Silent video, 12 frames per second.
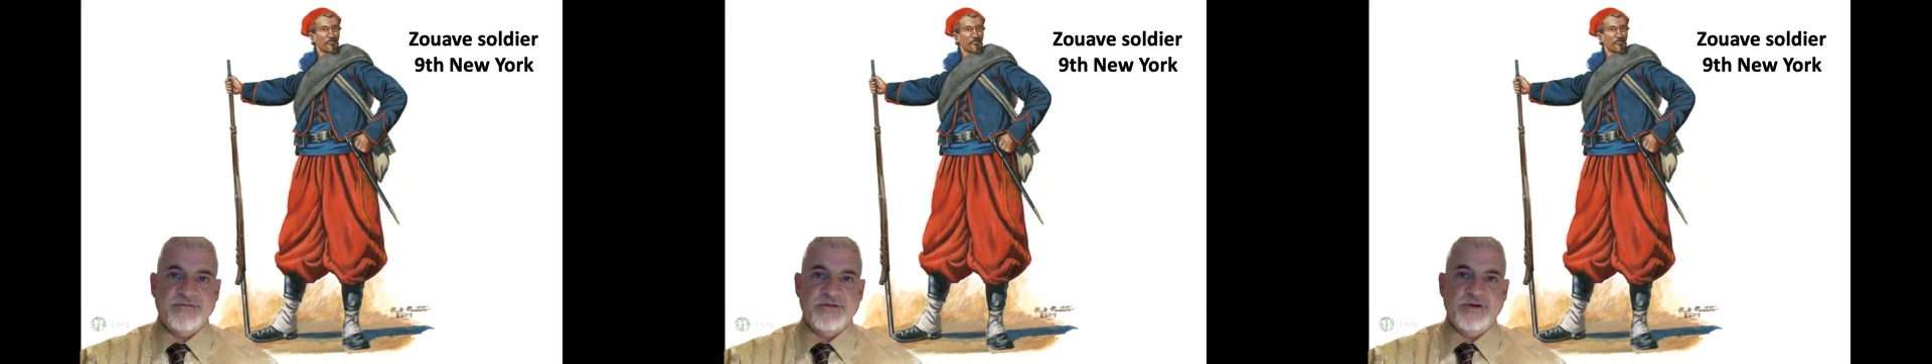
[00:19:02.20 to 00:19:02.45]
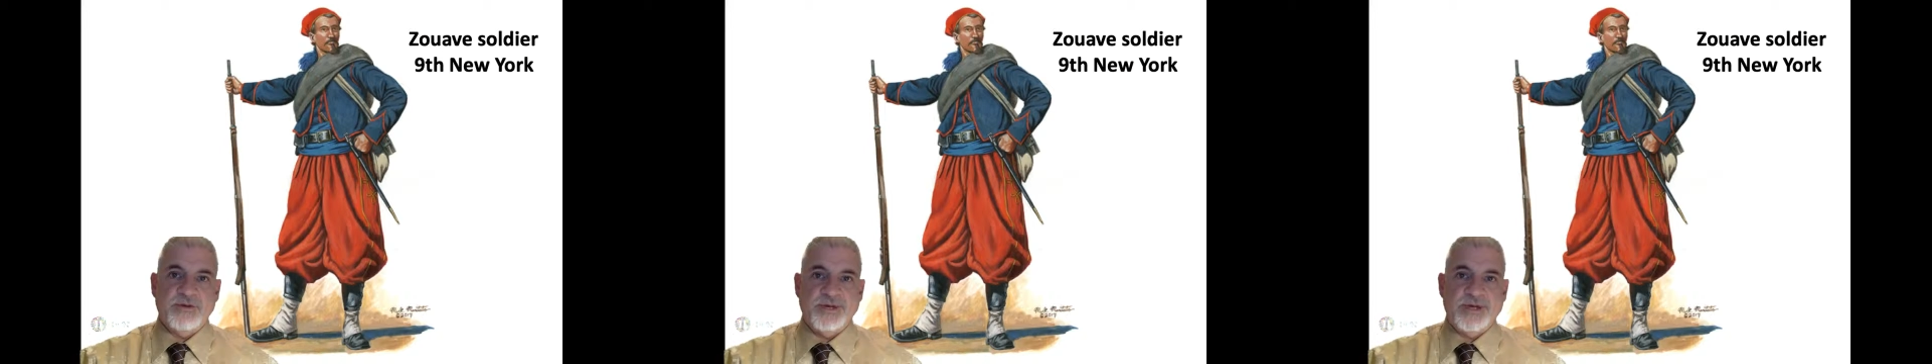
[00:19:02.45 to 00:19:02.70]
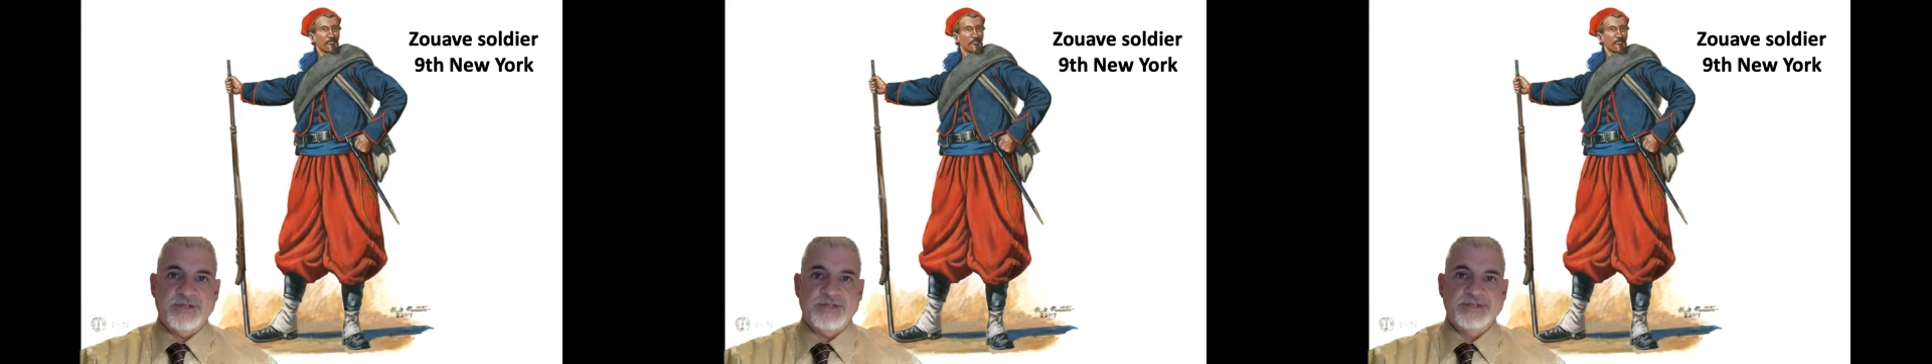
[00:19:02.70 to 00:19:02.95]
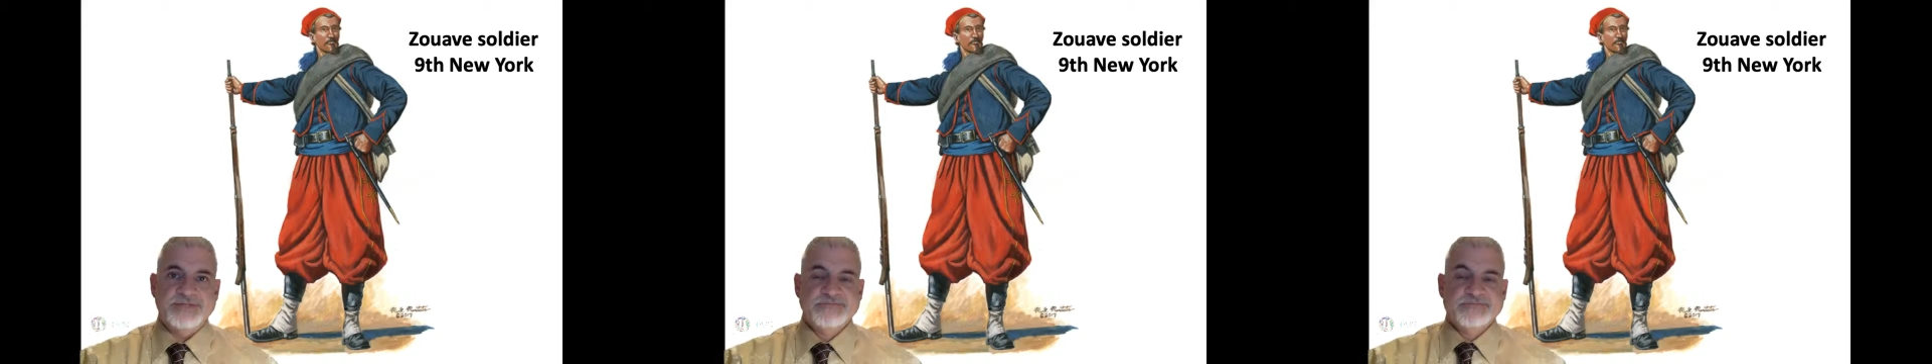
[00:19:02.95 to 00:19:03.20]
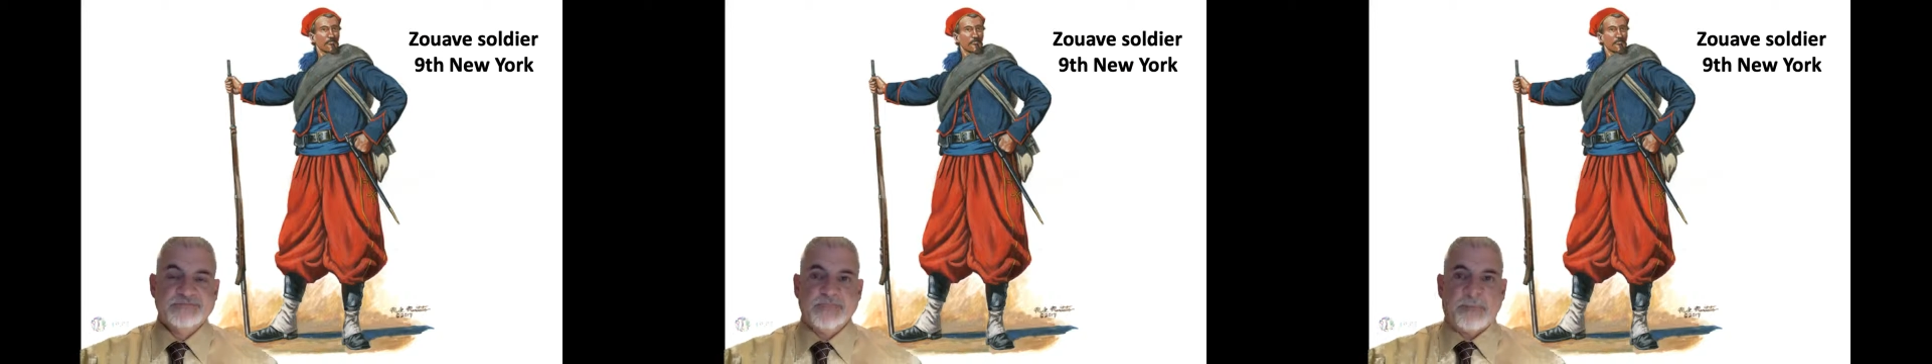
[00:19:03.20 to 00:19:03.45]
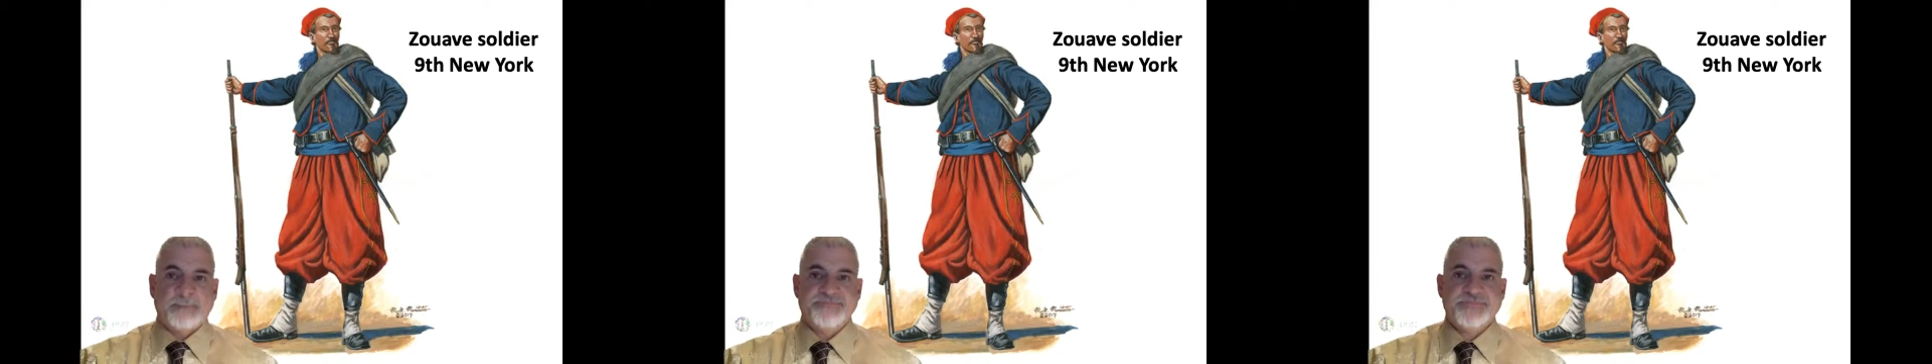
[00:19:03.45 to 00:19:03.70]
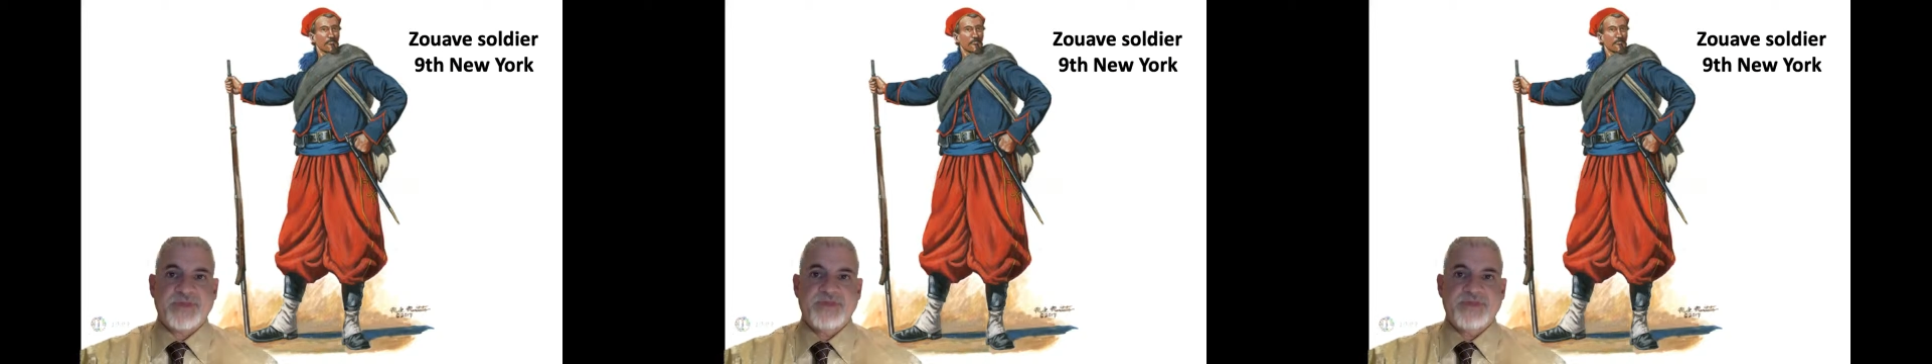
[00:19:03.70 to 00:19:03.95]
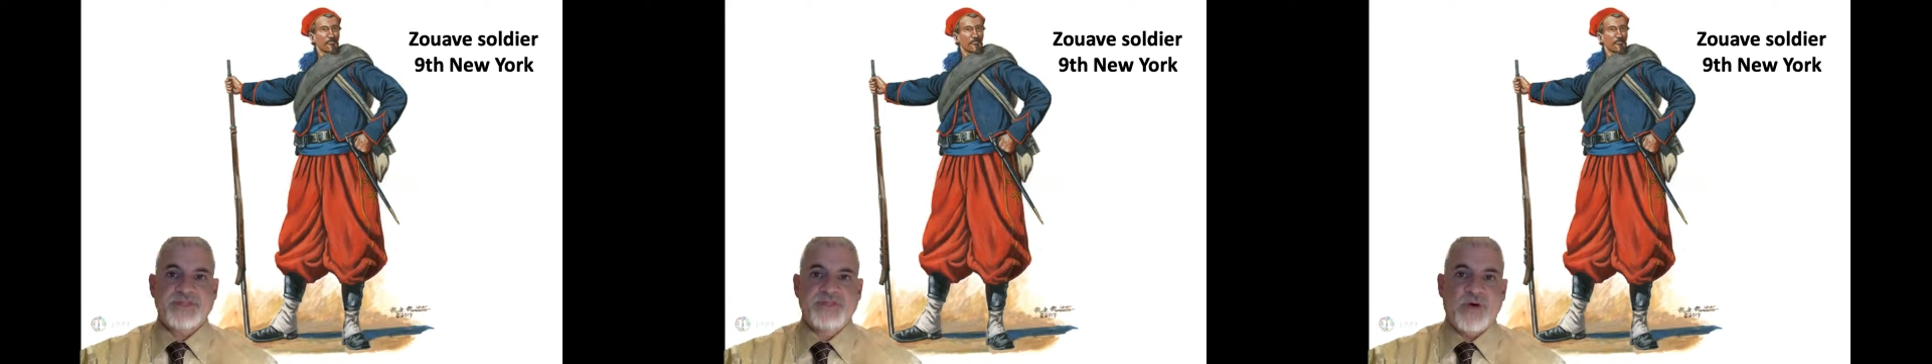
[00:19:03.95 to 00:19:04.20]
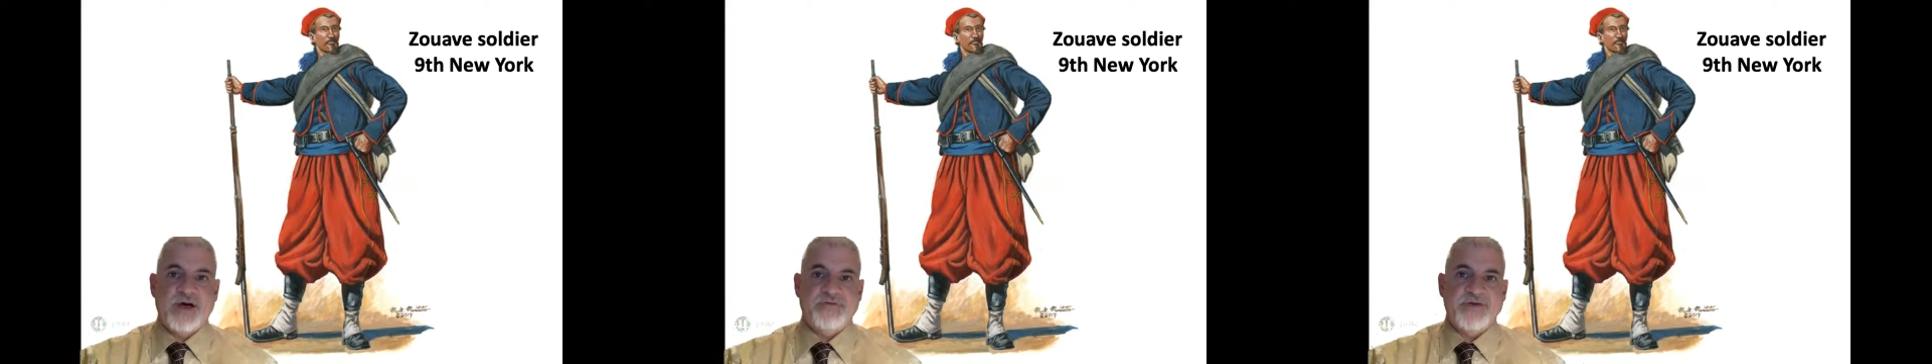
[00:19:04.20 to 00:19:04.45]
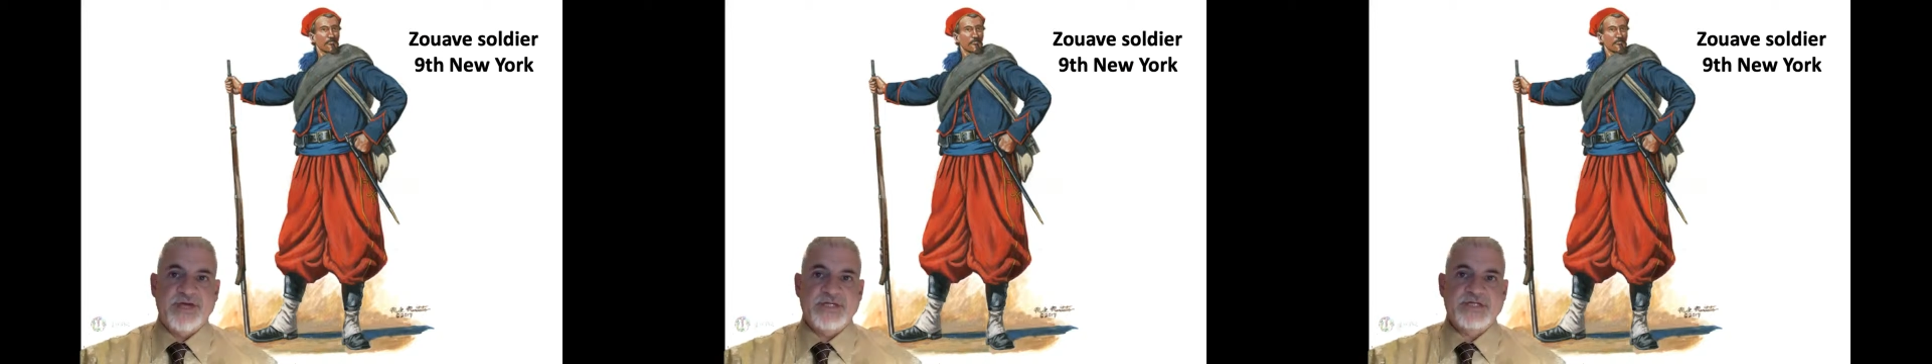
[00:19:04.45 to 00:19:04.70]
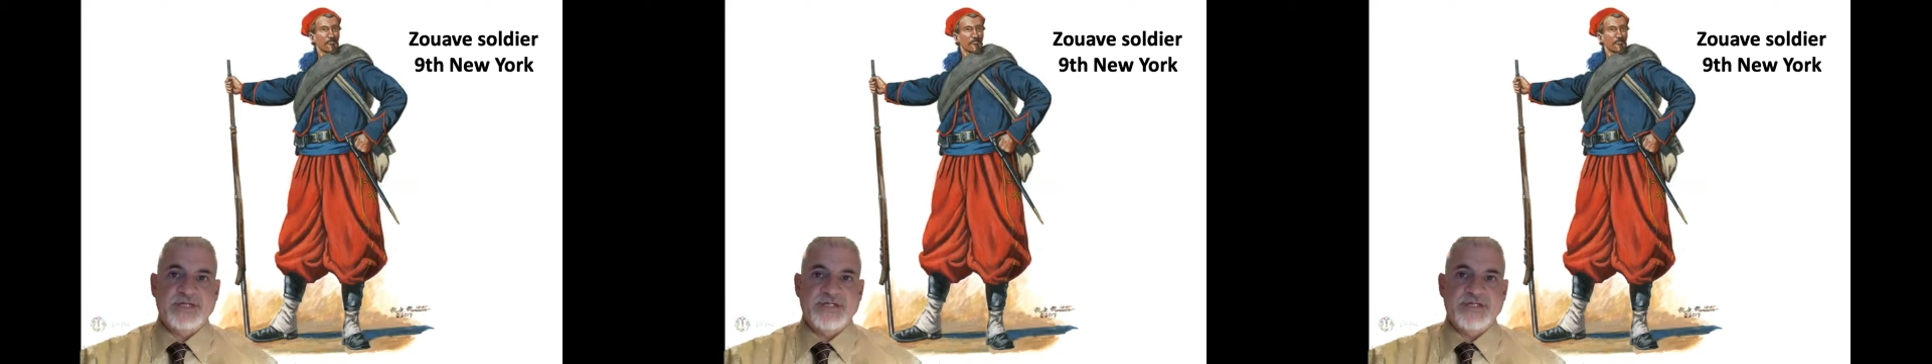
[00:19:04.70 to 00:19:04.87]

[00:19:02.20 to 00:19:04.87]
of Europeans. The Zouaves